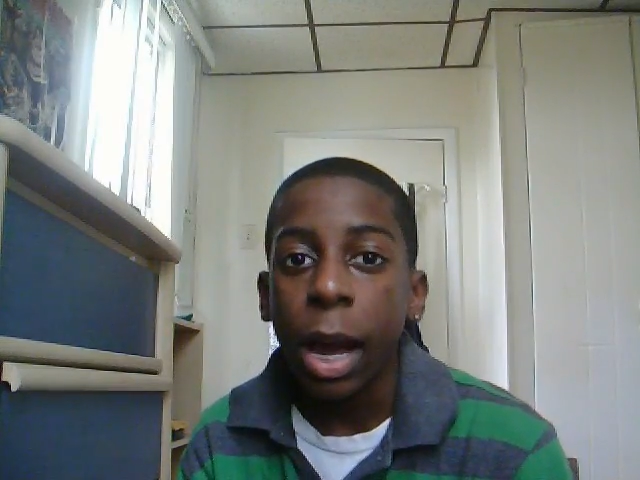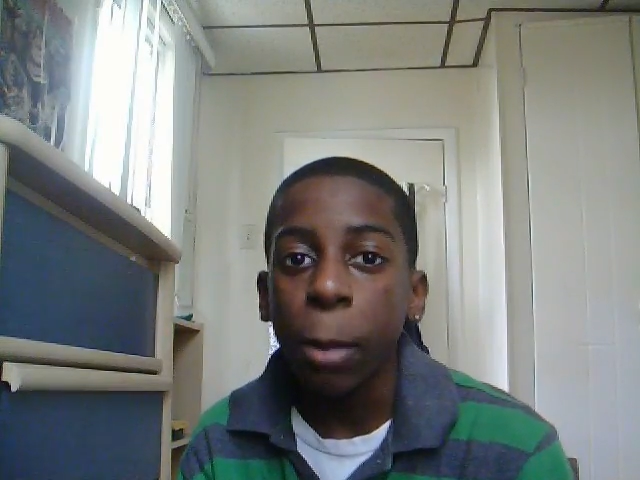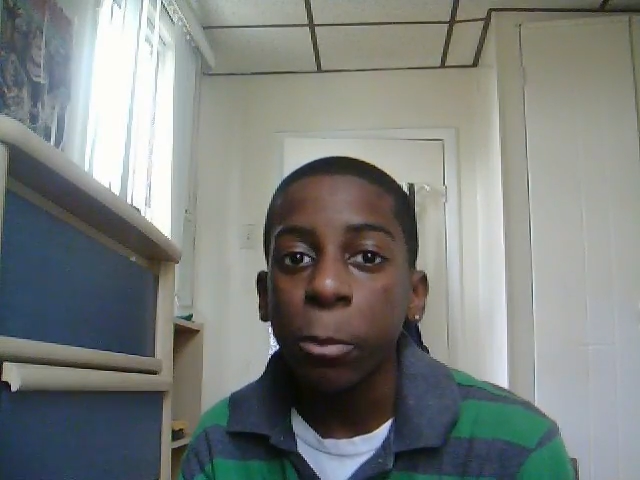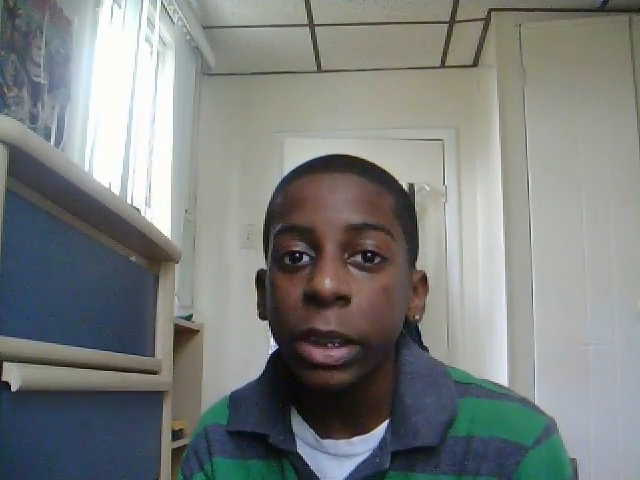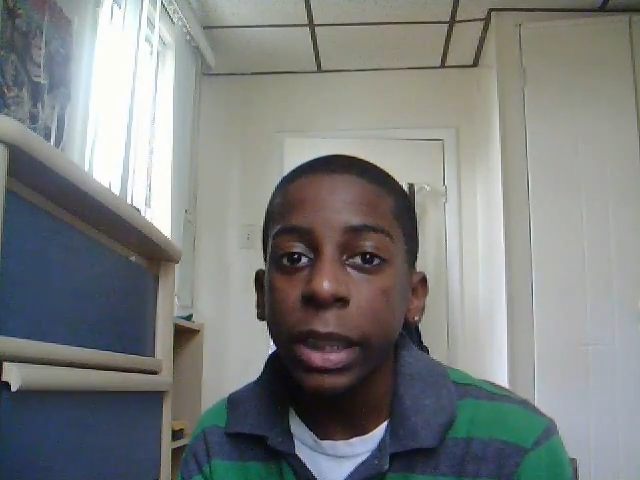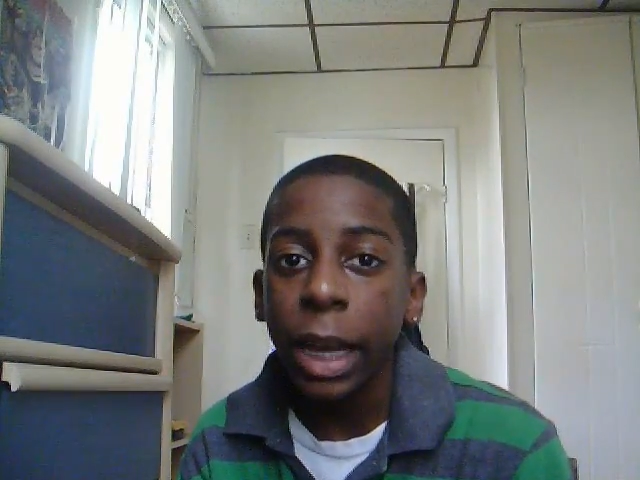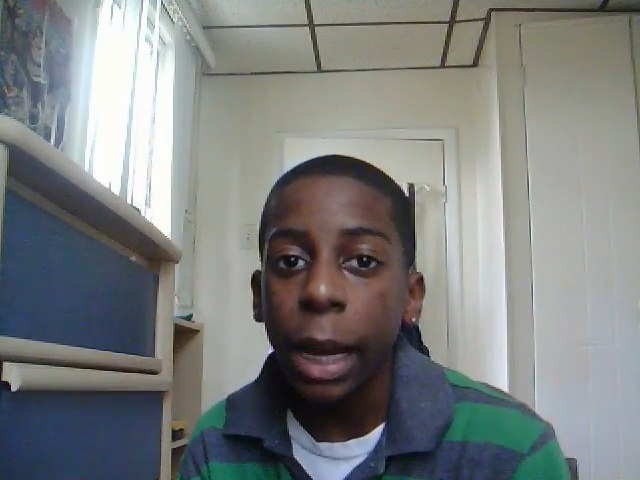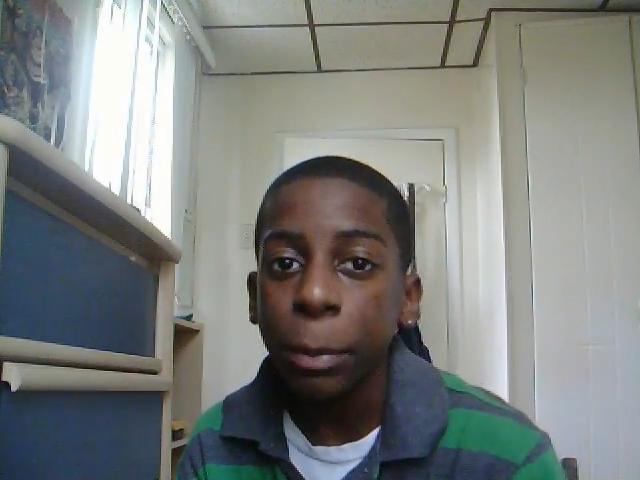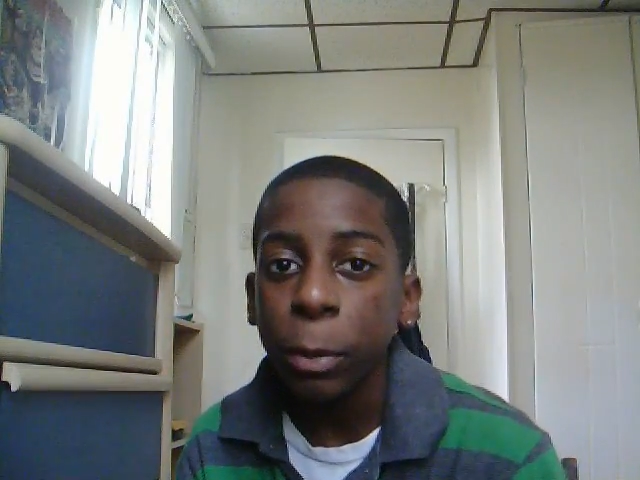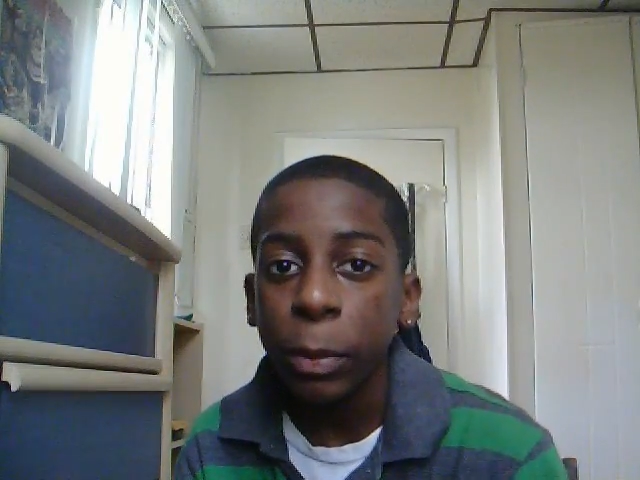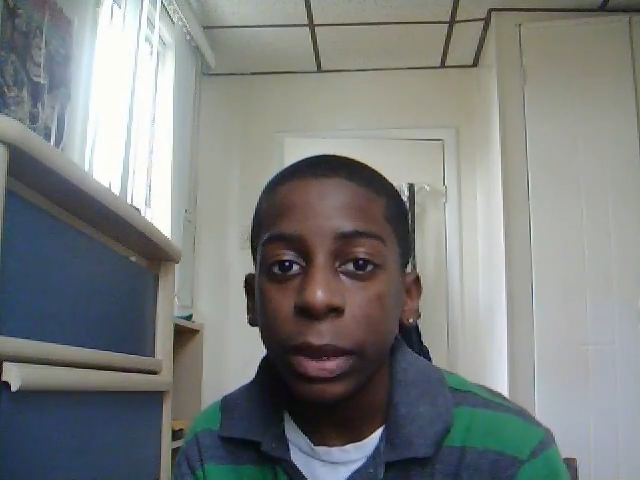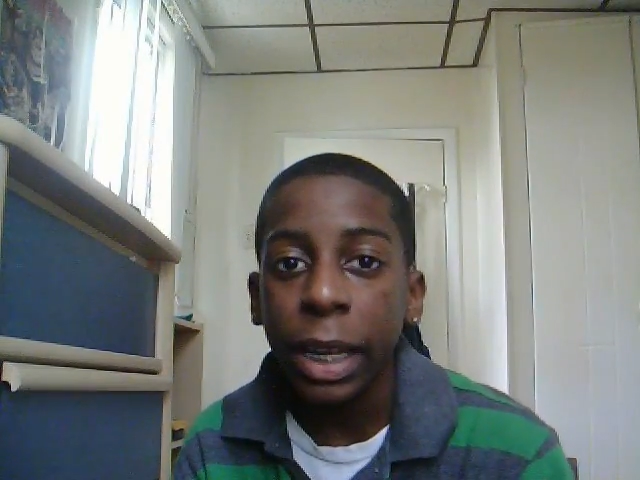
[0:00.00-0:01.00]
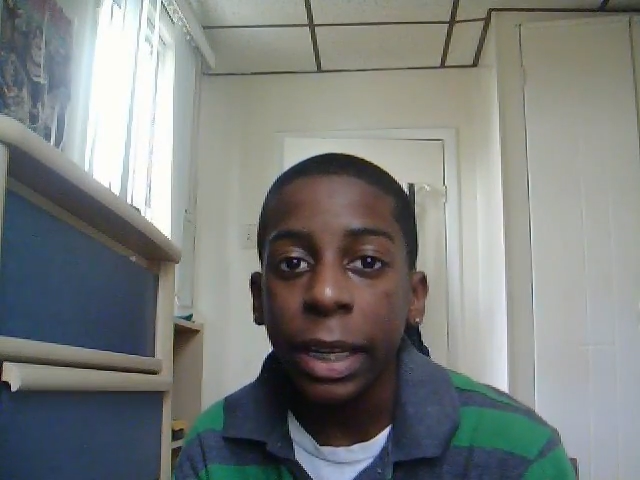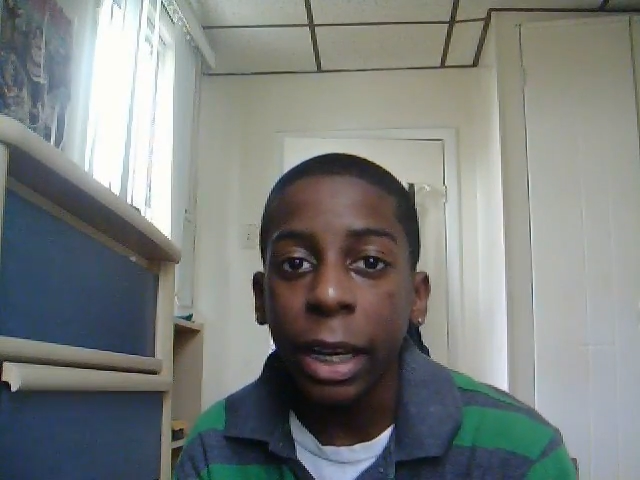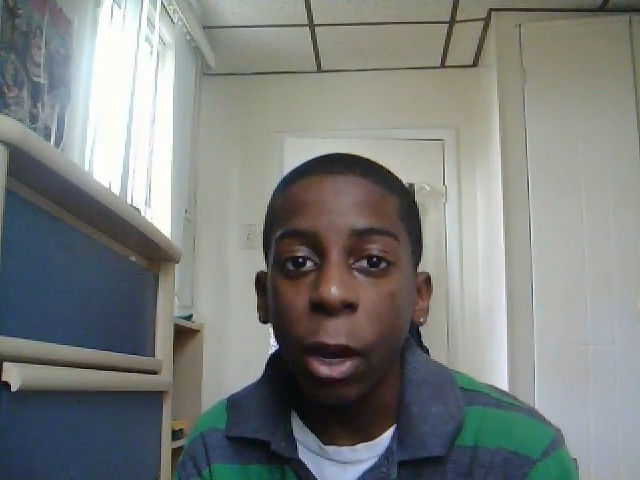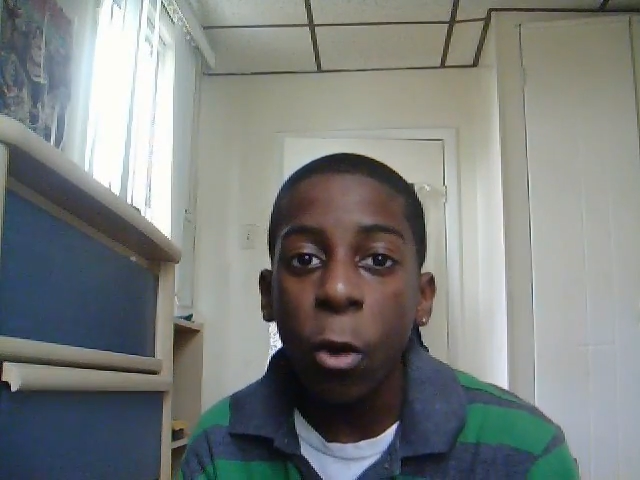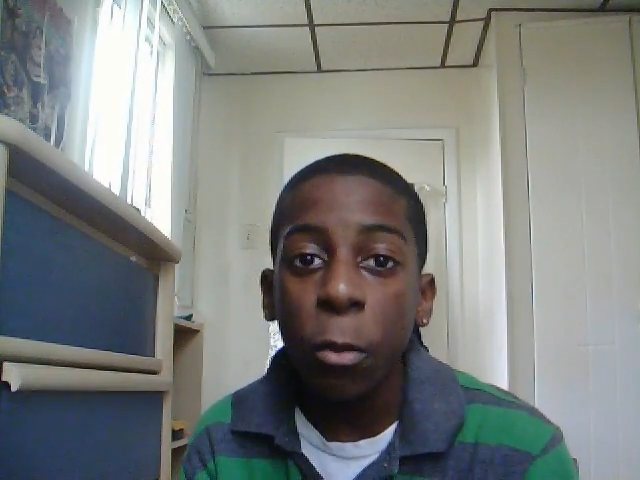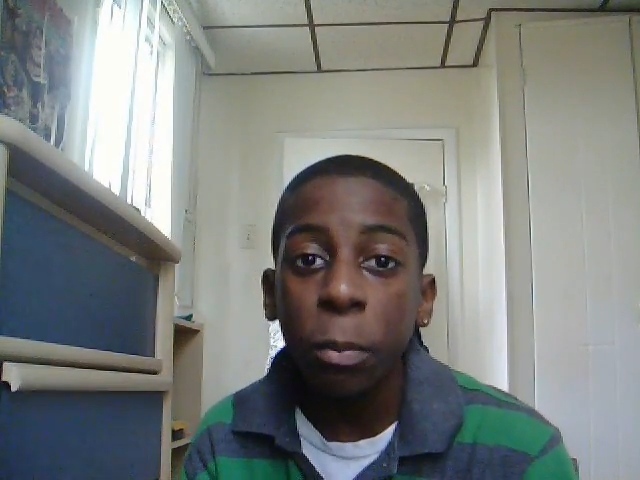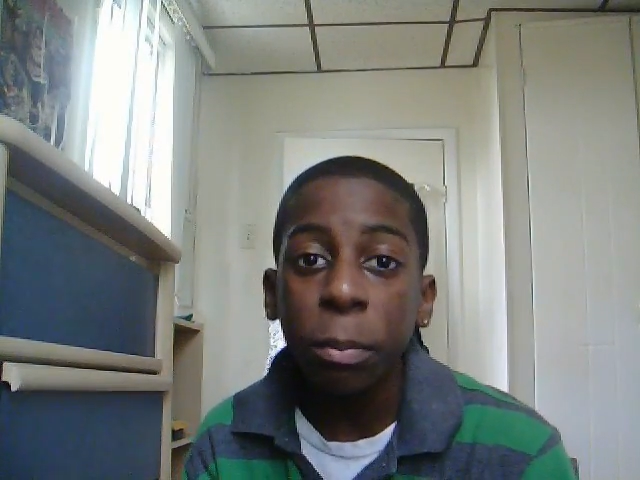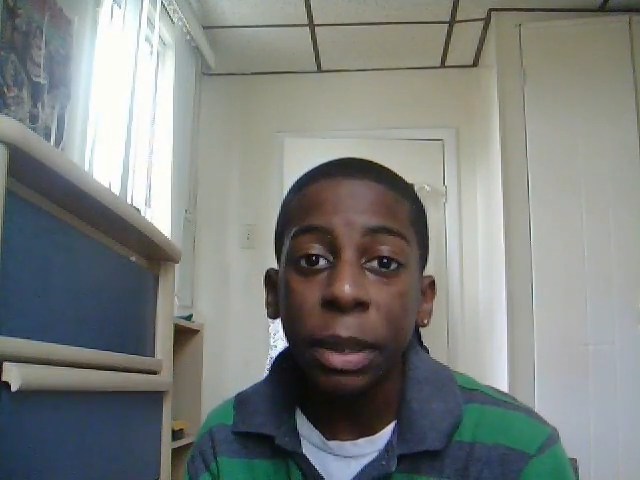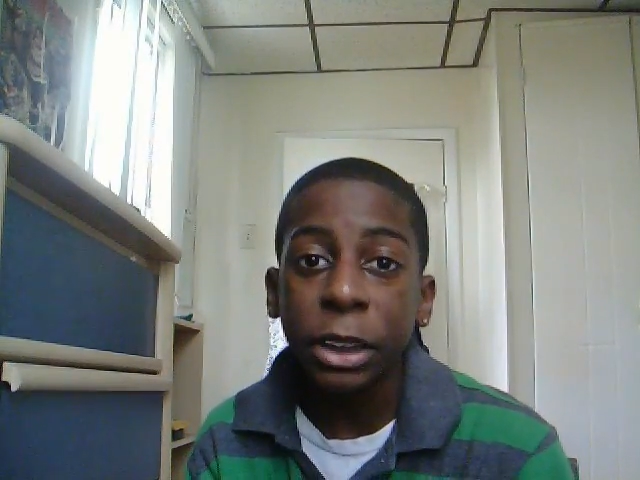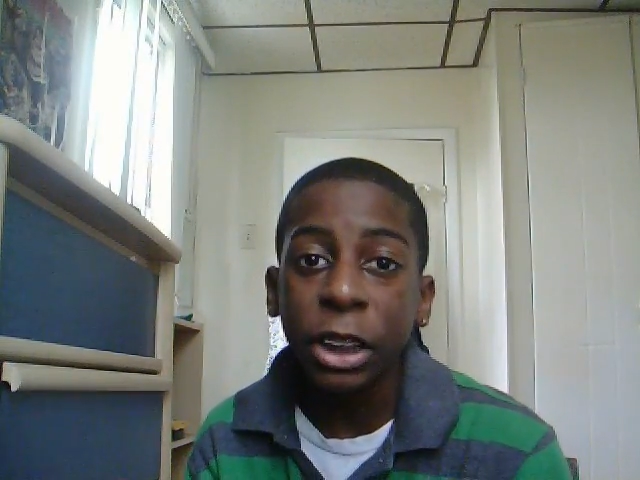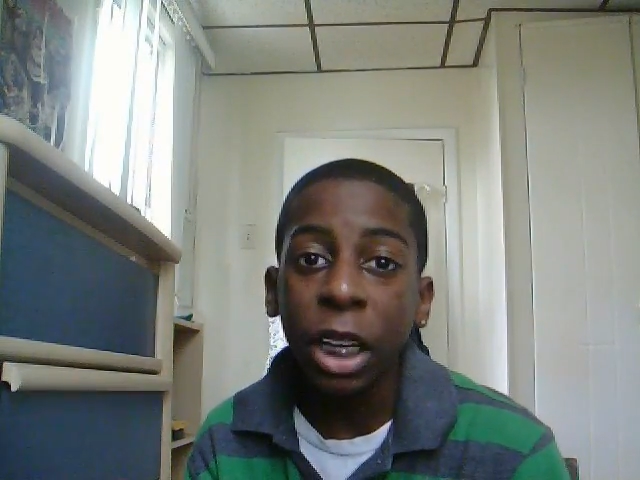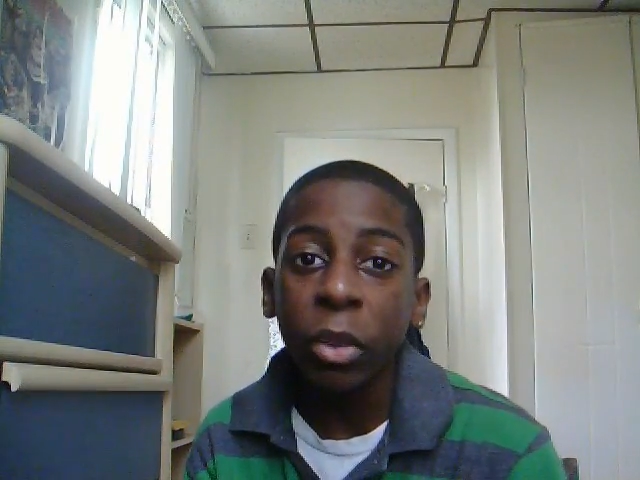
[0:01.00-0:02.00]
I'm really happy with that I hope
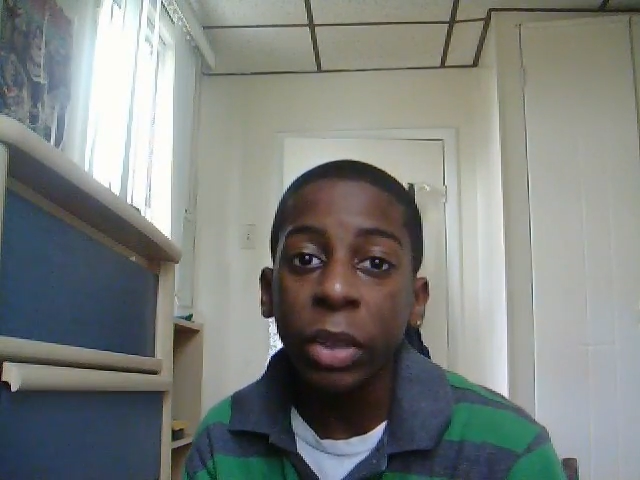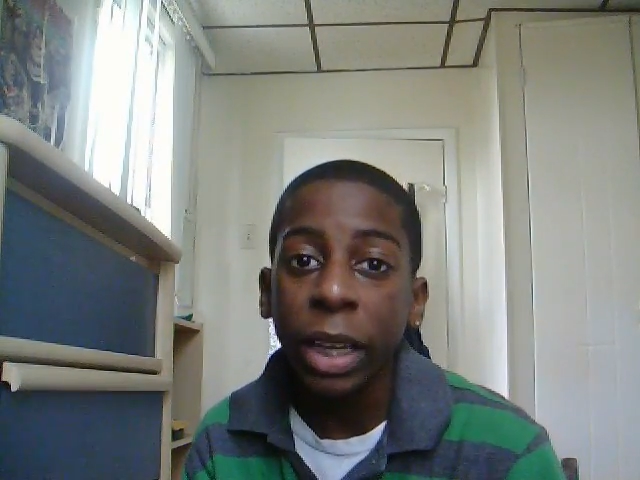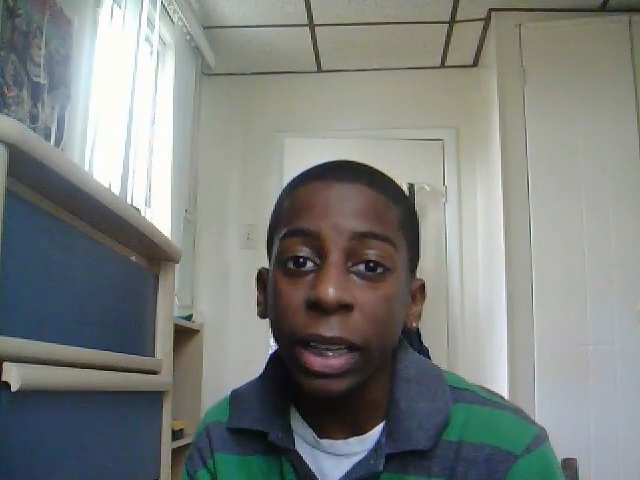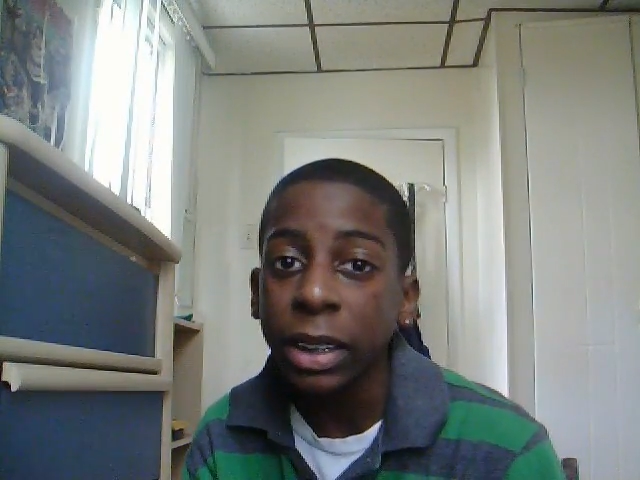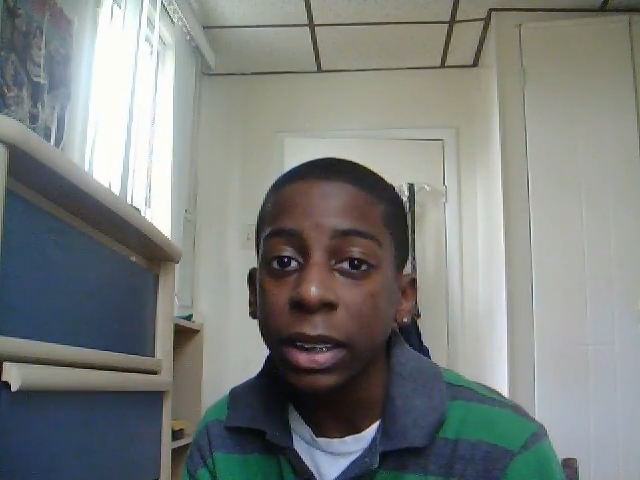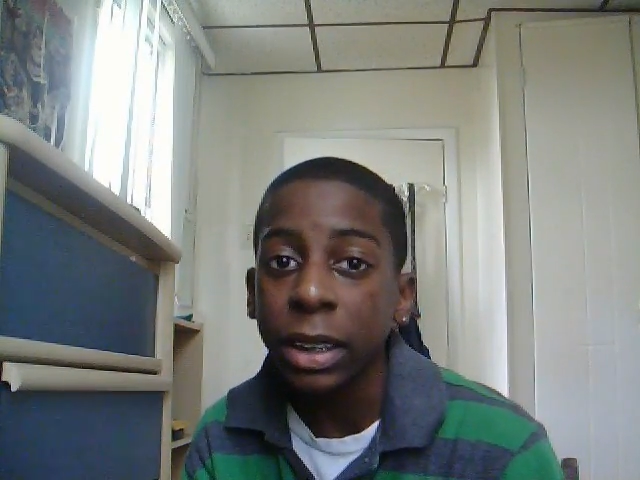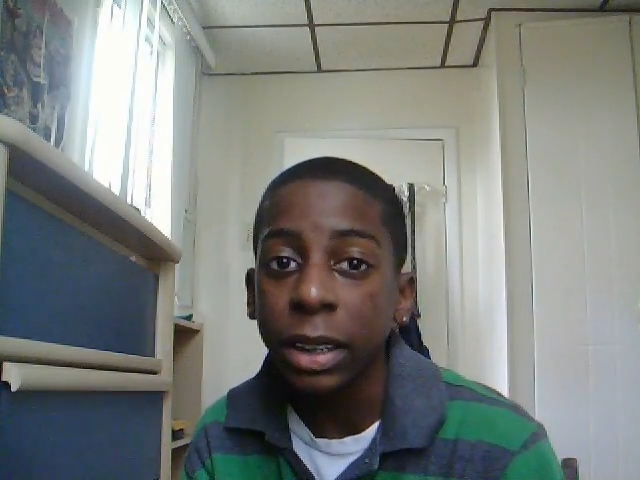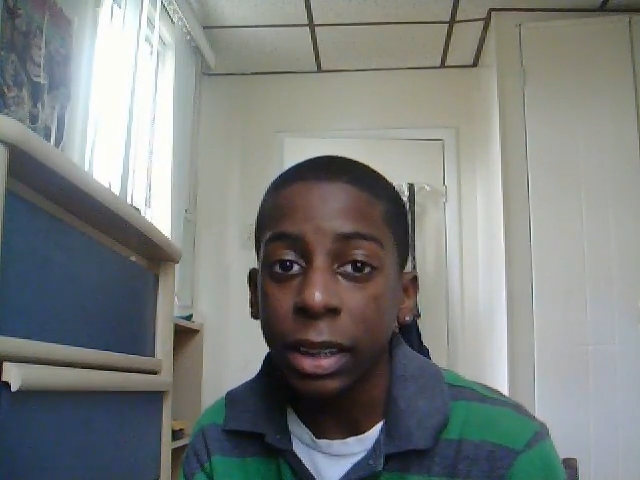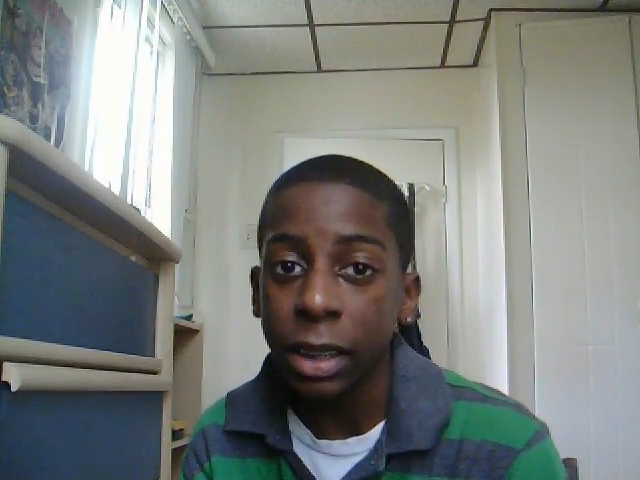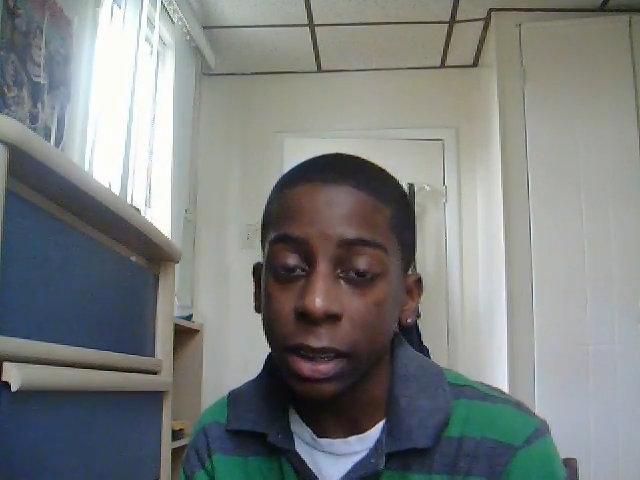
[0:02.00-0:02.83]
my channel gets